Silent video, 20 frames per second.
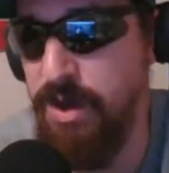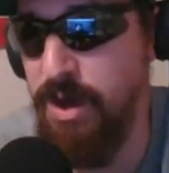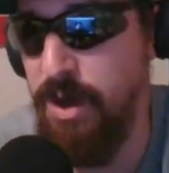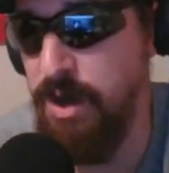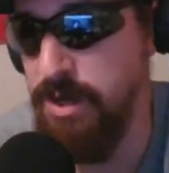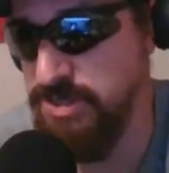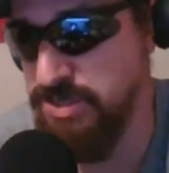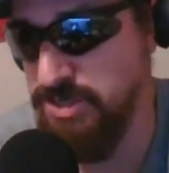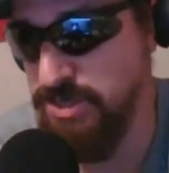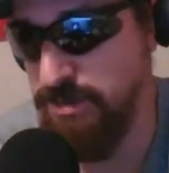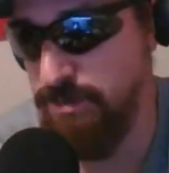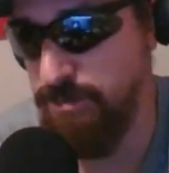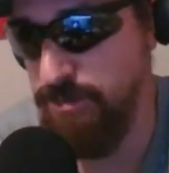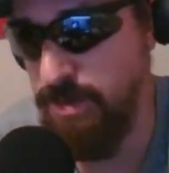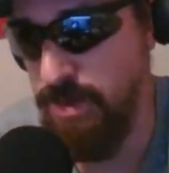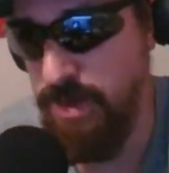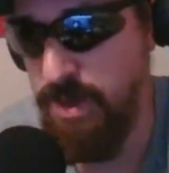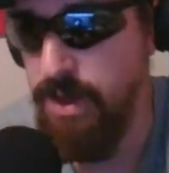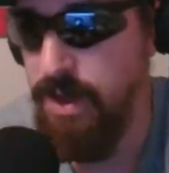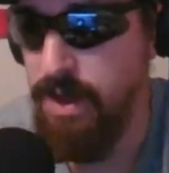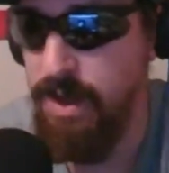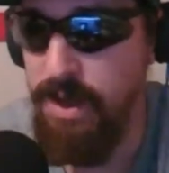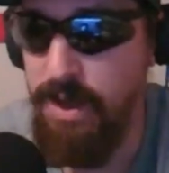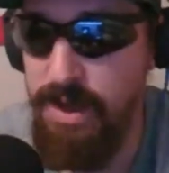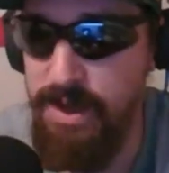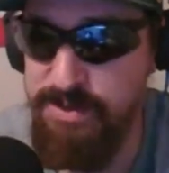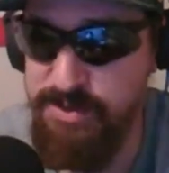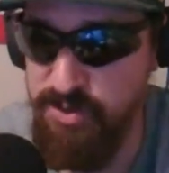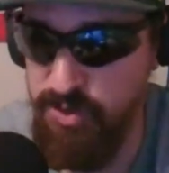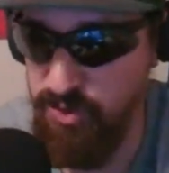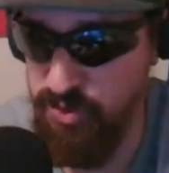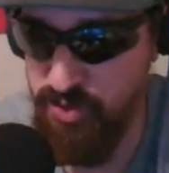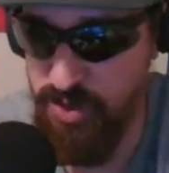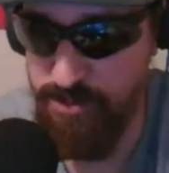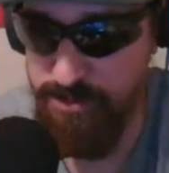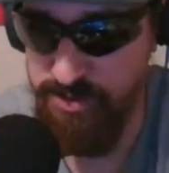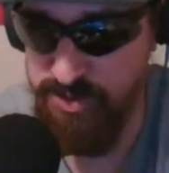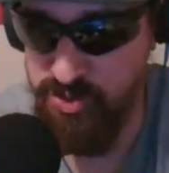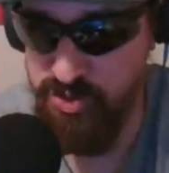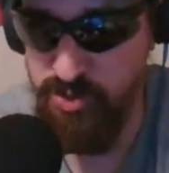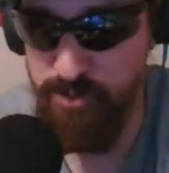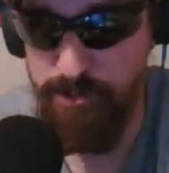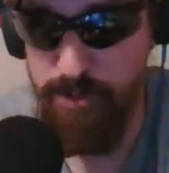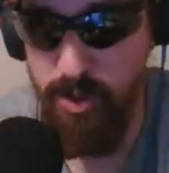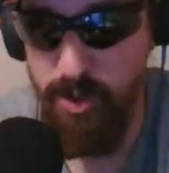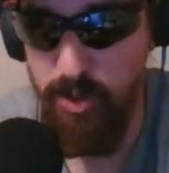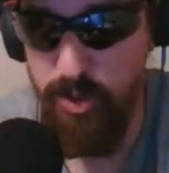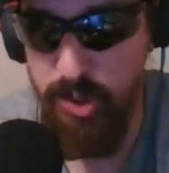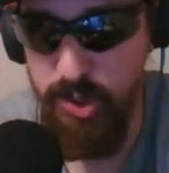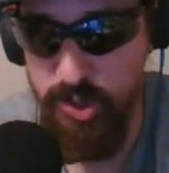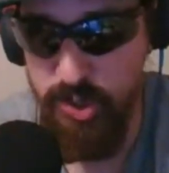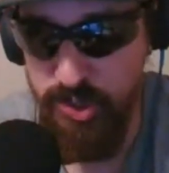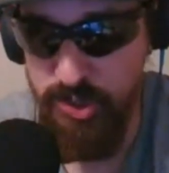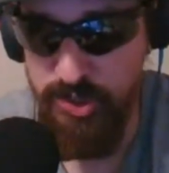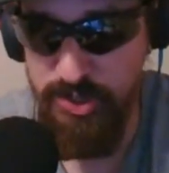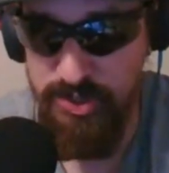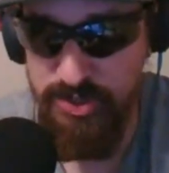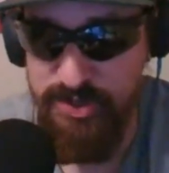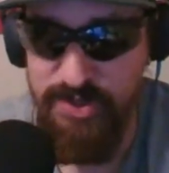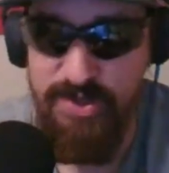awesome. I told you I'm a two bowler.